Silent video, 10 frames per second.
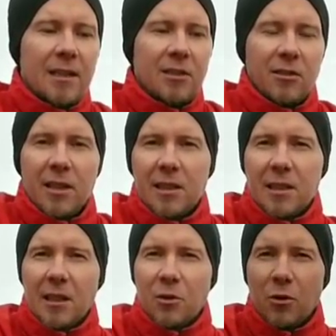So this
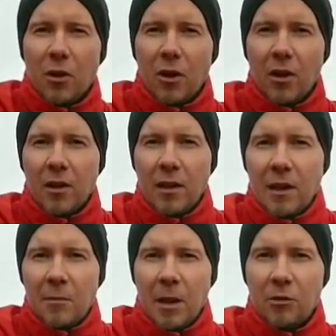is a dual
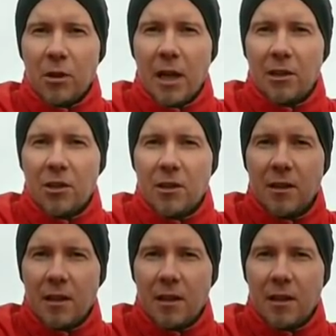mid-range.